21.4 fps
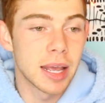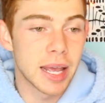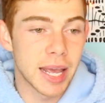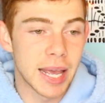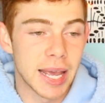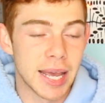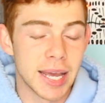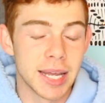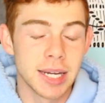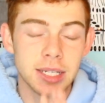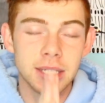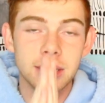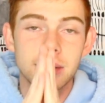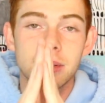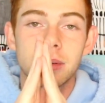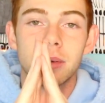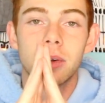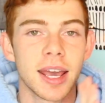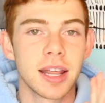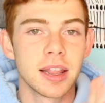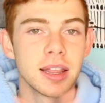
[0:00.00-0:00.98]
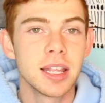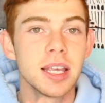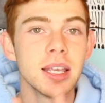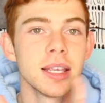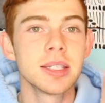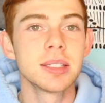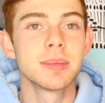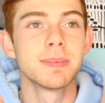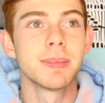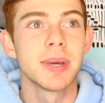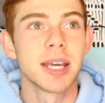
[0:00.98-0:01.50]
And
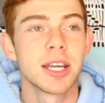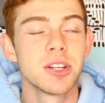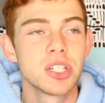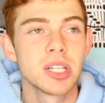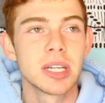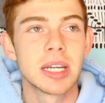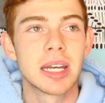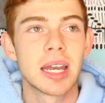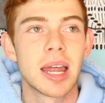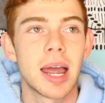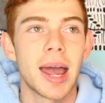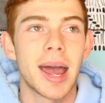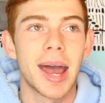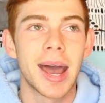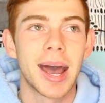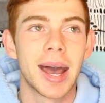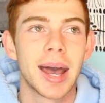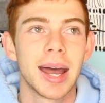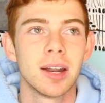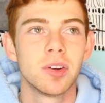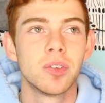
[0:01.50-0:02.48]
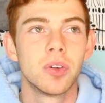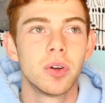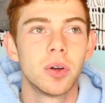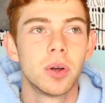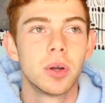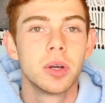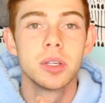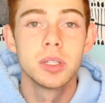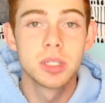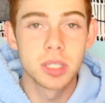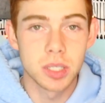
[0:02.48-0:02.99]
this mansion had
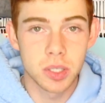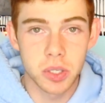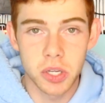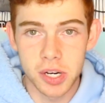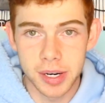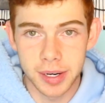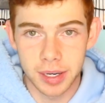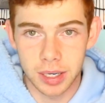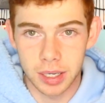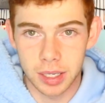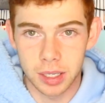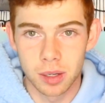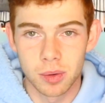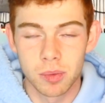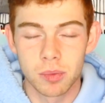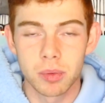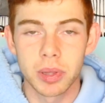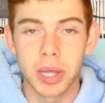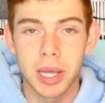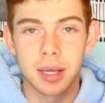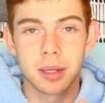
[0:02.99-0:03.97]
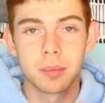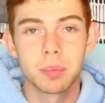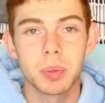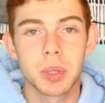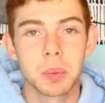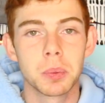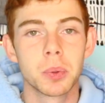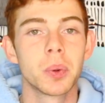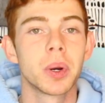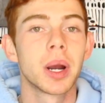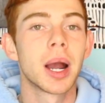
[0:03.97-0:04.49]
security. Like,
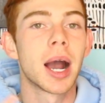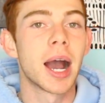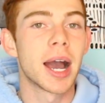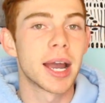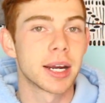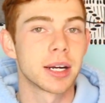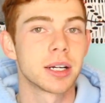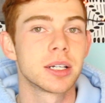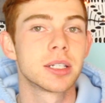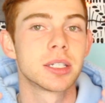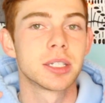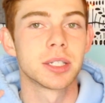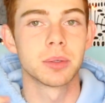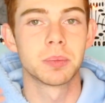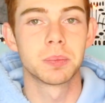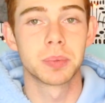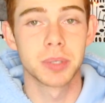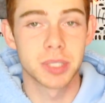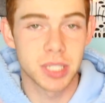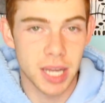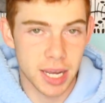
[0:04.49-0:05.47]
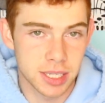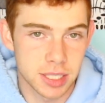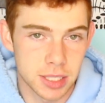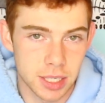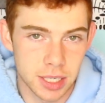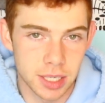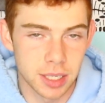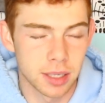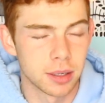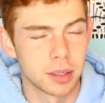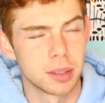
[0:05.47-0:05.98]
people were hired to protect
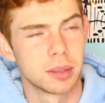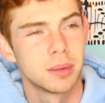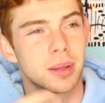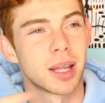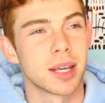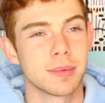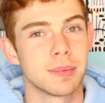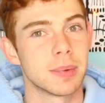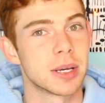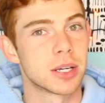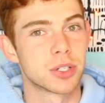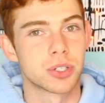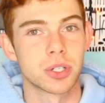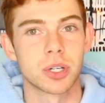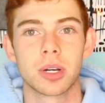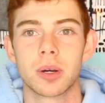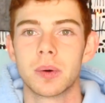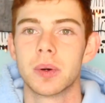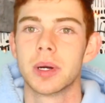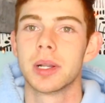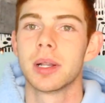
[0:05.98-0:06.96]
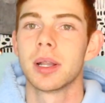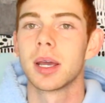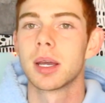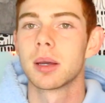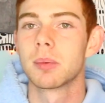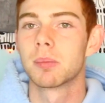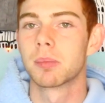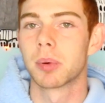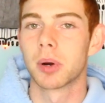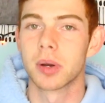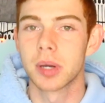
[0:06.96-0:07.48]
it and like make sure no one
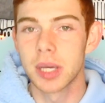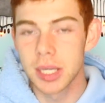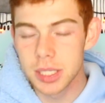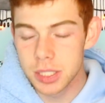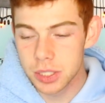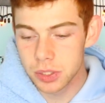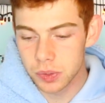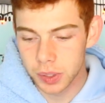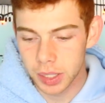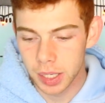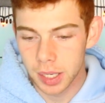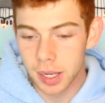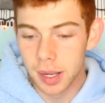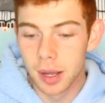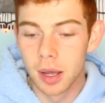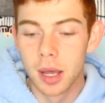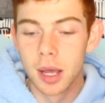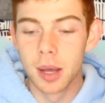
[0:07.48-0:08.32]
like broke into it.